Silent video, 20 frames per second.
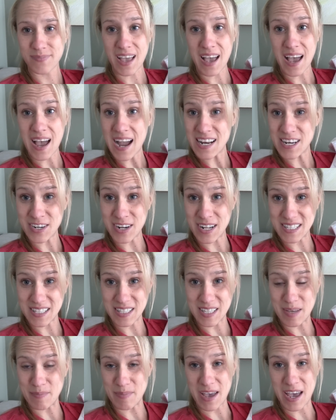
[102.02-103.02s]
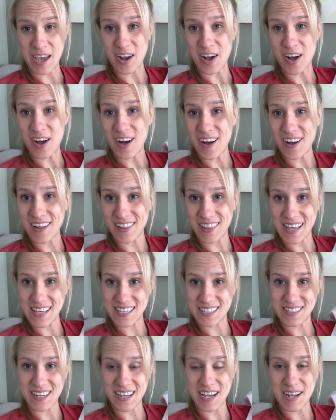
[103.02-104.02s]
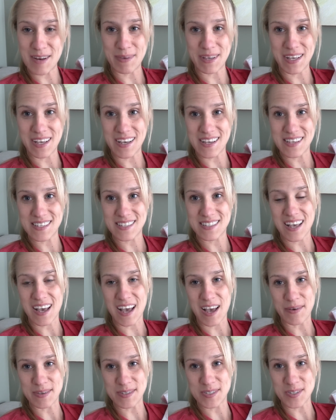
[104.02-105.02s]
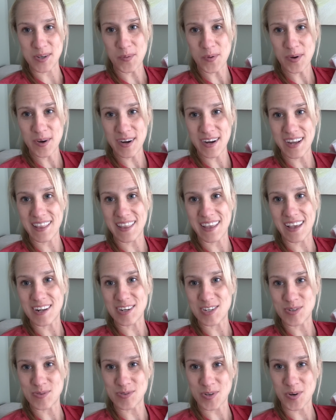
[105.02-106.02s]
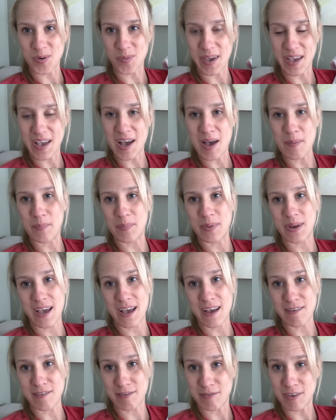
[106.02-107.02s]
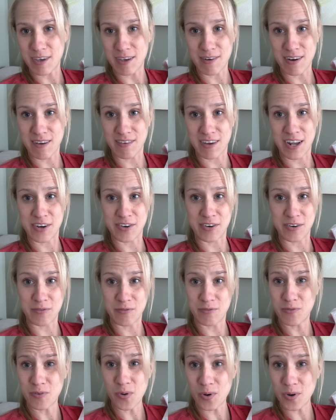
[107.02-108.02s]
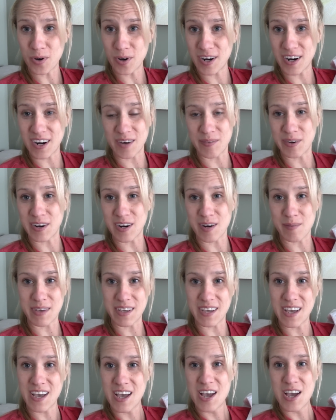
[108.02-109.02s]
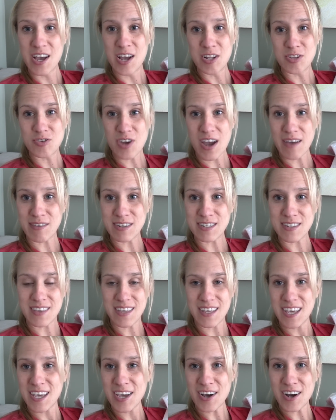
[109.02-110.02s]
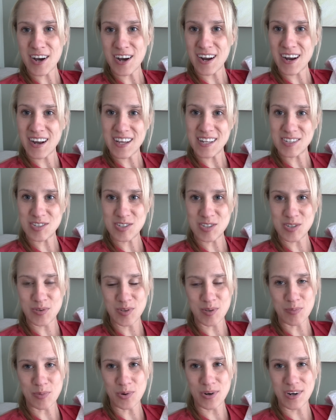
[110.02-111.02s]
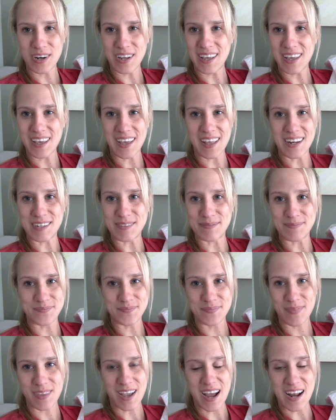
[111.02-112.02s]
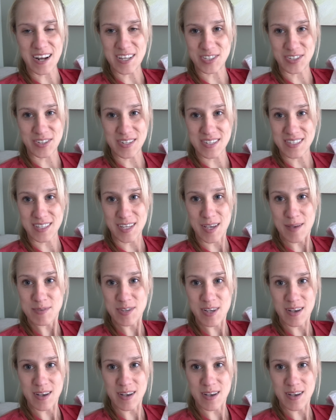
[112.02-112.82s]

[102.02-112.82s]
I did not sleep at all last night because I was so worried that she was going to wake up and have a fever of 104 and we were going to be driving to the ER at 2 in the morning, and I just couldn't sleep.